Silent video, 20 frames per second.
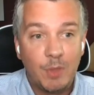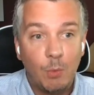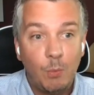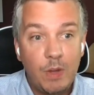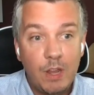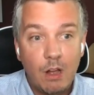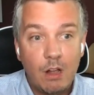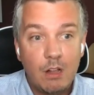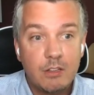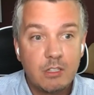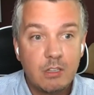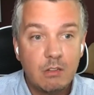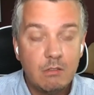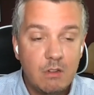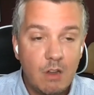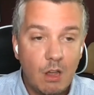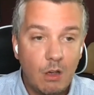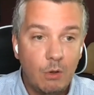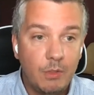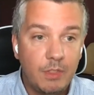We also
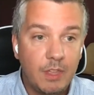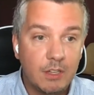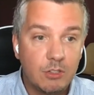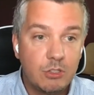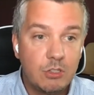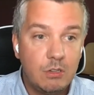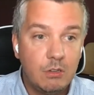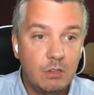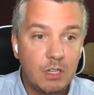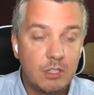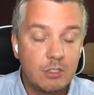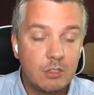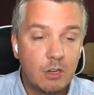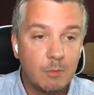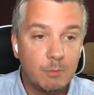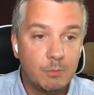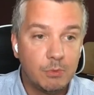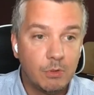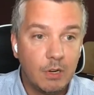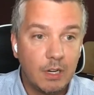know that students
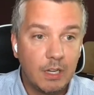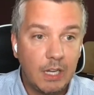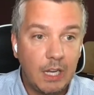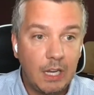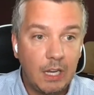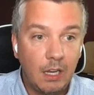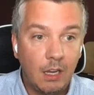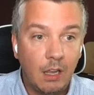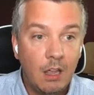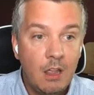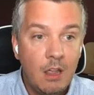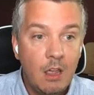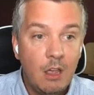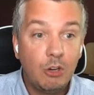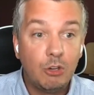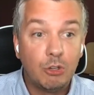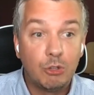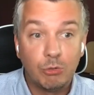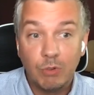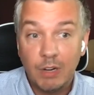are bringing
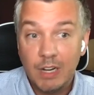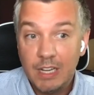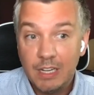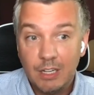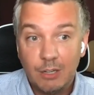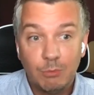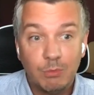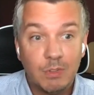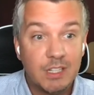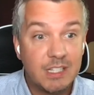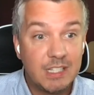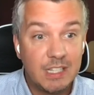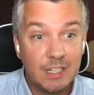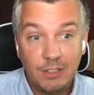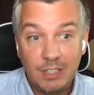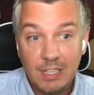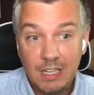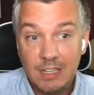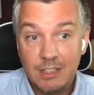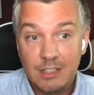grit,
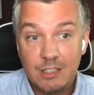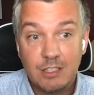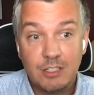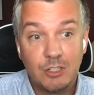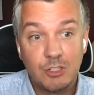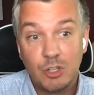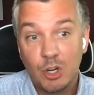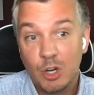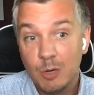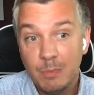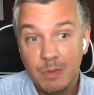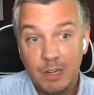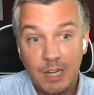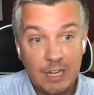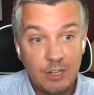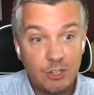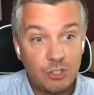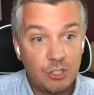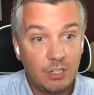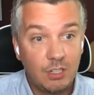resilience,
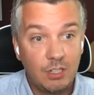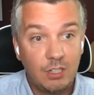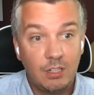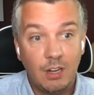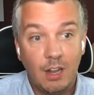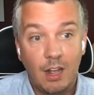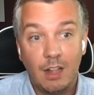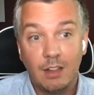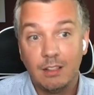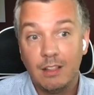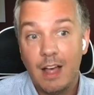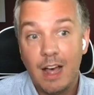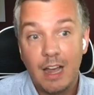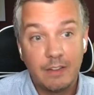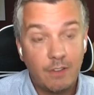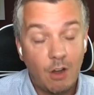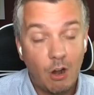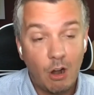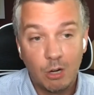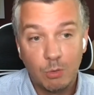determination, a lot
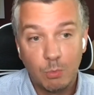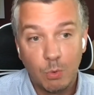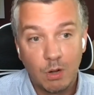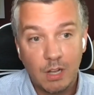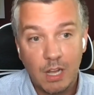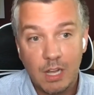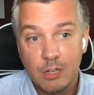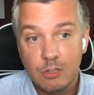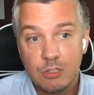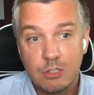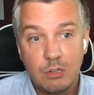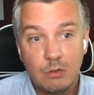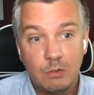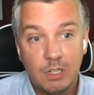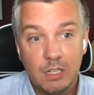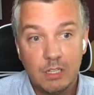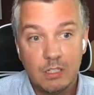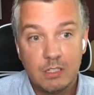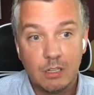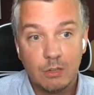of hardworking
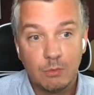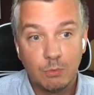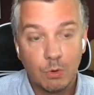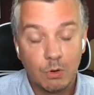students in